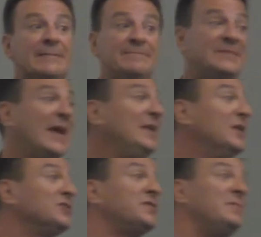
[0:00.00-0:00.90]
10
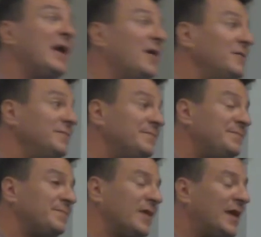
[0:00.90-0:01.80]
years from now,
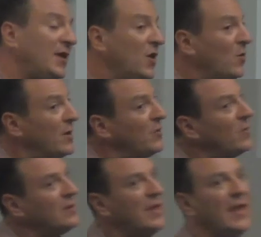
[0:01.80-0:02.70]
and I know we're at a
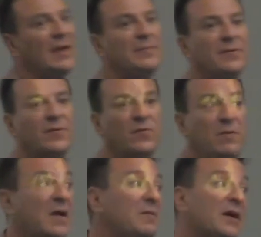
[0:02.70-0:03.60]
WordCamp, we
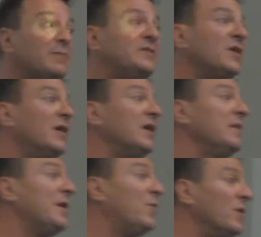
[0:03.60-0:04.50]
may not be talking
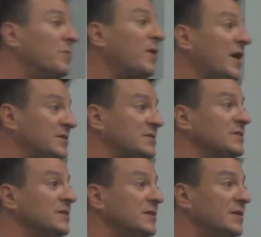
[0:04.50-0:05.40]
about WordPress.
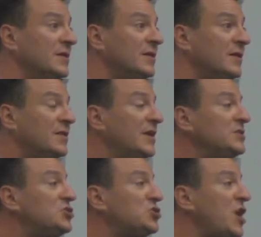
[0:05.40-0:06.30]

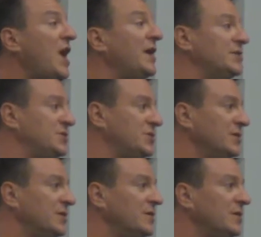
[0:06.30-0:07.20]
Things change.
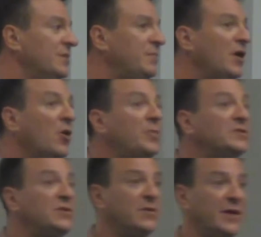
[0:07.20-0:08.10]
Be open
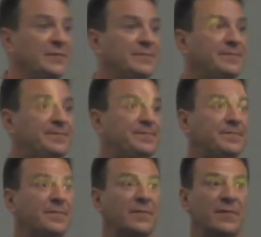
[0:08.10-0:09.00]
to it.
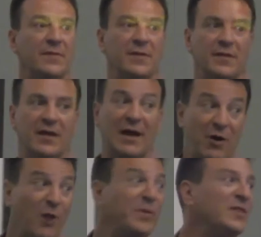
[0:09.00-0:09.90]
I'm
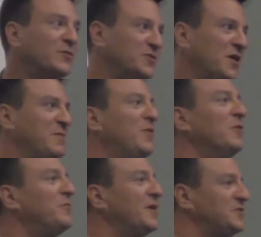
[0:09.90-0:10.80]
hoping that we're talking about
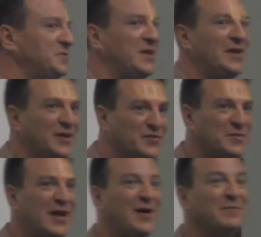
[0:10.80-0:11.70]
WordPress from 10 years from
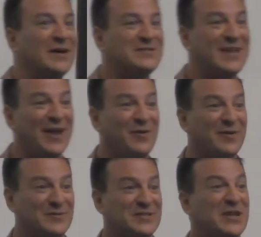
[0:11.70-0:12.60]
now. I'm not saying,
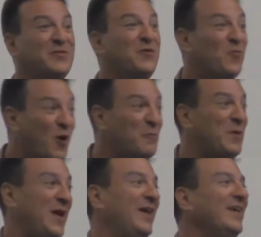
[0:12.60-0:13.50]
I'm not saying we won't
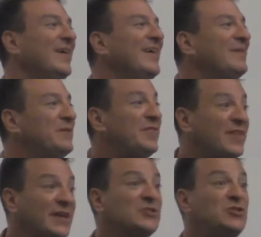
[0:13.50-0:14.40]
be, but
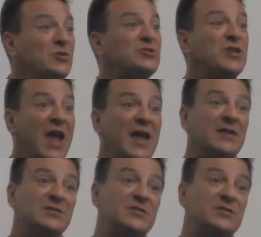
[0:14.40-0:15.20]
things do change.